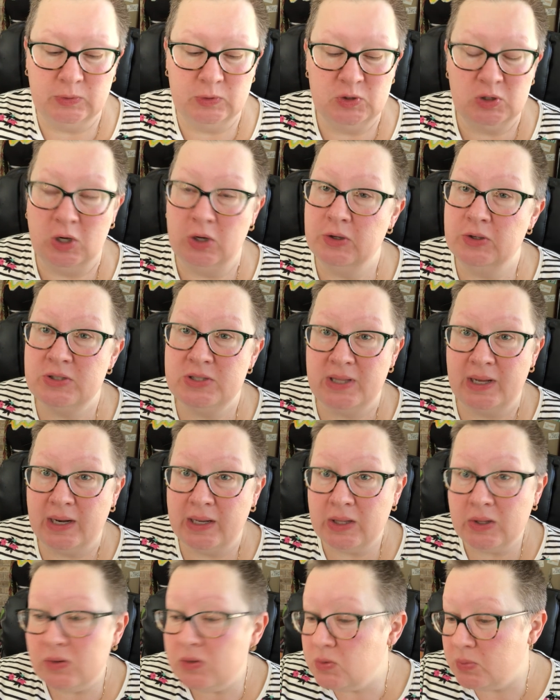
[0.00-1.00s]
jars that I
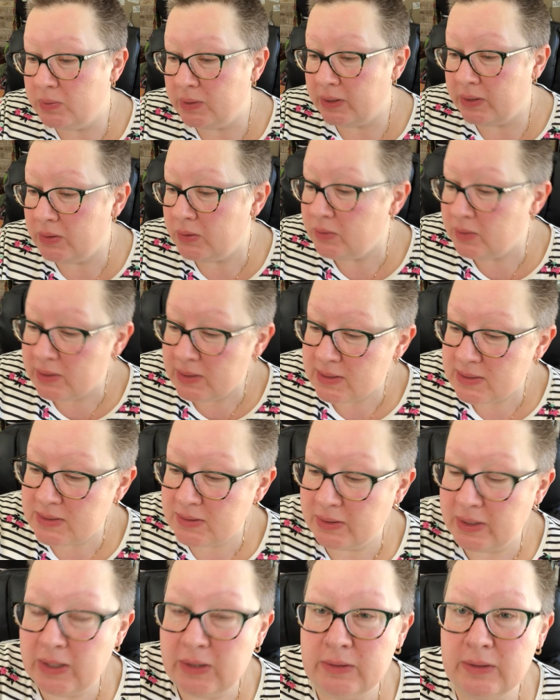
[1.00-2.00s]
use when I do this.
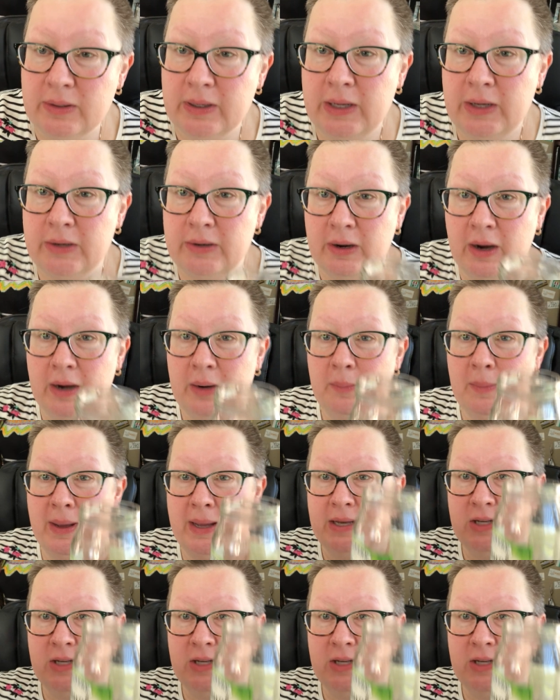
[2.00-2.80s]
So here are my